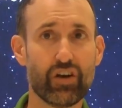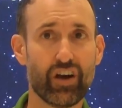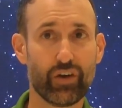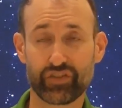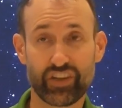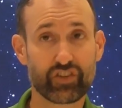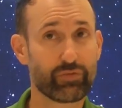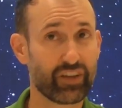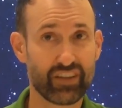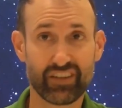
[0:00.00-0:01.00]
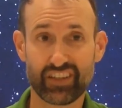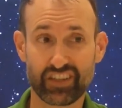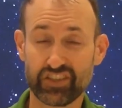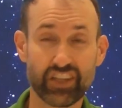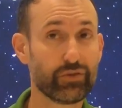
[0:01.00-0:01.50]
ostensibly
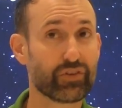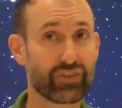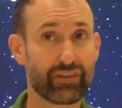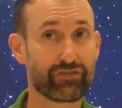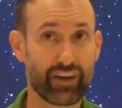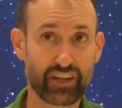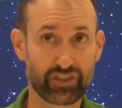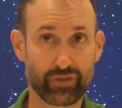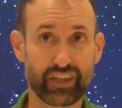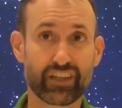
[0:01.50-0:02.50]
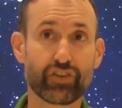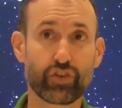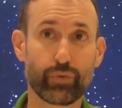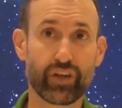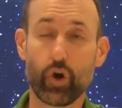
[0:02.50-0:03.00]
continuously fracturing, and
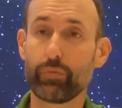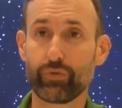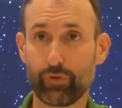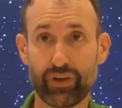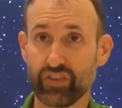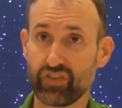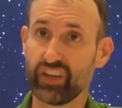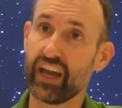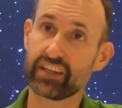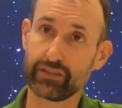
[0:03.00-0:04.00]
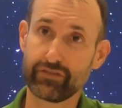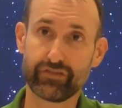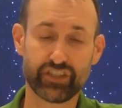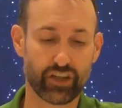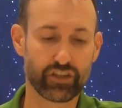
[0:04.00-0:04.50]
so we hope that we might see
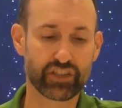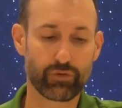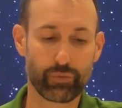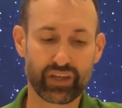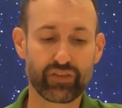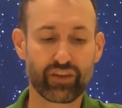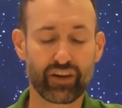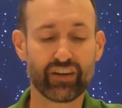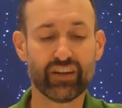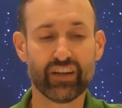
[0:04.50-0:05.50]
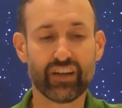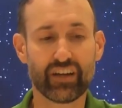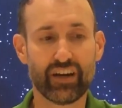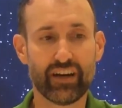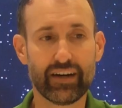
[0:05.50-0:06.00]
active geology when we get there.
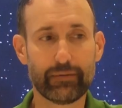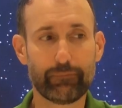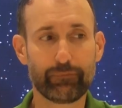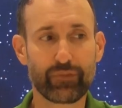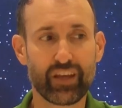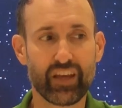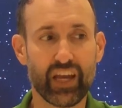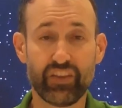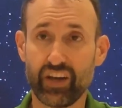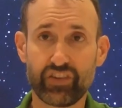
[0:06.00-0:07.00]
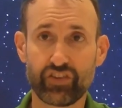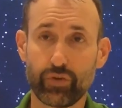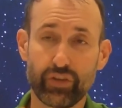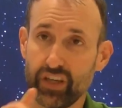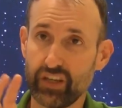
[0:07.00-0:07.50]
And the ice is
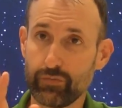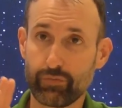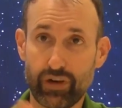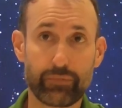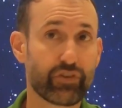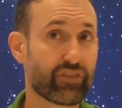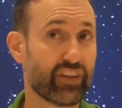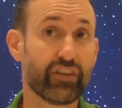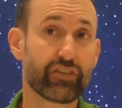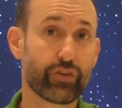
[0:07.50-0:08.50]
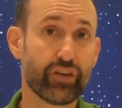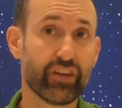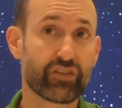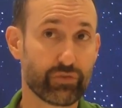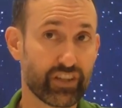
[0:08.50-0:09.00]
only perhaps as thin as
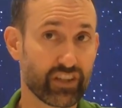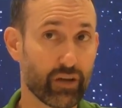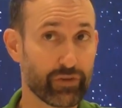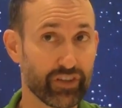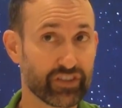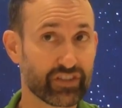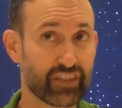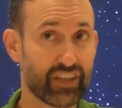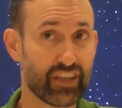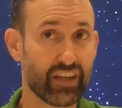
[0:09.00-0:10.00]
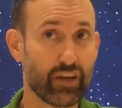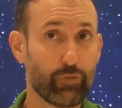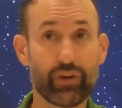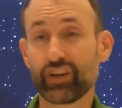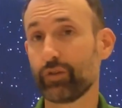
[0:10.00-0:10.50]
3 kilometers,
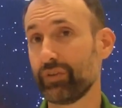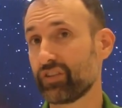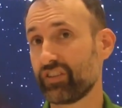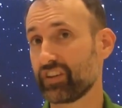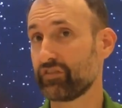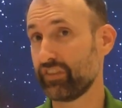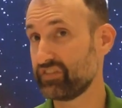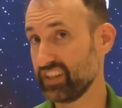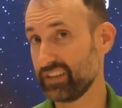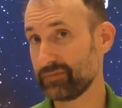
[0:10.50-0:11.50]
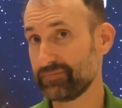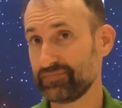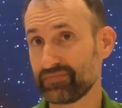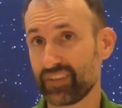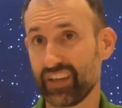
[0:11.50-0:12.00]
but it could be as thick as 50.
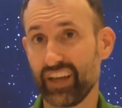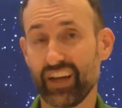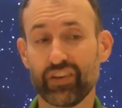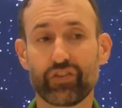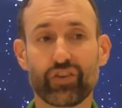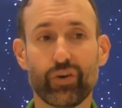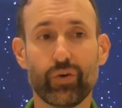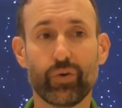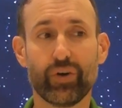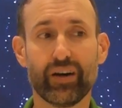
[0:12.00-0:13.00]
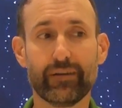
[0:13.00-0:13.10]
And so